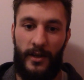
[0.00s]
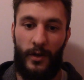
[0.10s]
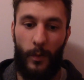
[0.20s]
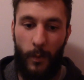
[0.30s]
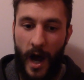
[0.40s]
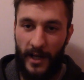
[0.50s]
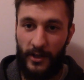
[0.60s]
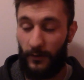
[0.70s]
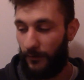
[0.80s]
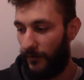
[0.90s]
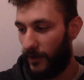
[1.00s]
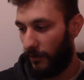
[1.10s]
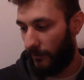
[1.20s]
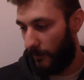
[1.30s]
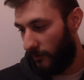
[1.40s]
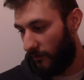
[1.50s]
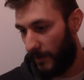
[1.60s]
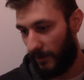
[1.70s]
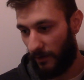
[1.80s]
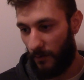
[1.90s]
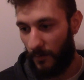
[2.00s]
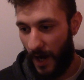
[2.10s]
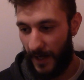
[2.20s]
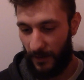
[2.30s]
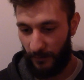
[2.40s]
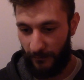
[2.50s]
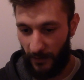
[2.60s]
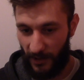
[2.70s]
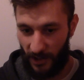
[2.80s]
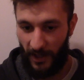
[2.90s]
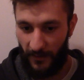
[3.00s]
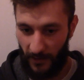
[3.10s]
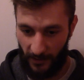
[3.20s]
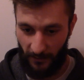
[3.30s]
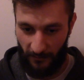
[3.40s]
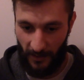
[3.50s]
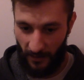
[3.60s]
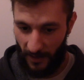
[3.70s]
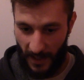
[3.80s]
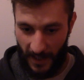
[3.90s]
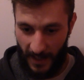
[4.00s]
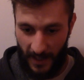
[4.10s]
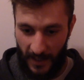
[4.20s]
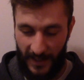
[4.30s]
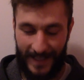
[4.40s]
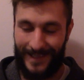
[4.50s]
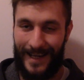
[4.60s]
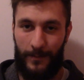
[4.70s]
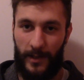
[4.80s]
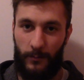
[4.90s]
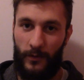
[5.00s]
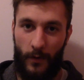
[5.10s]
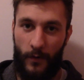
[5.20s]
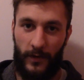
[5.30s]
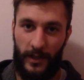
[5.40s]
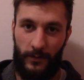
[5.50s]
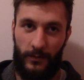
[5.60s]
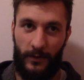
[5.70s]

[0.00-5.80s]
You'll watch, you'll feel the movement in your own body, you'll feel the shivers, you'll feel the excitement move over you.